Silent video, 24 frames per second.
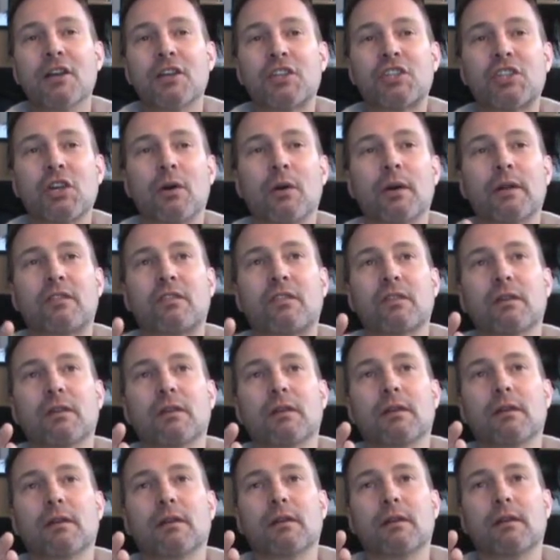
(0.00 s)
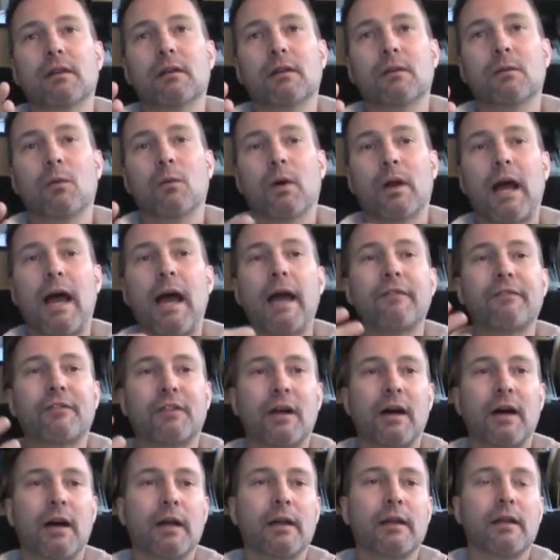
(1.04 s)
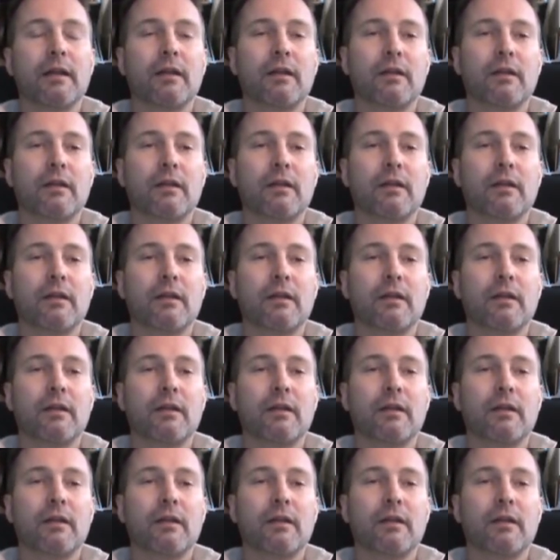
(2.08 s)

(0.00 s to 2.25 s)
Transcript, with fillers: So it's what I've done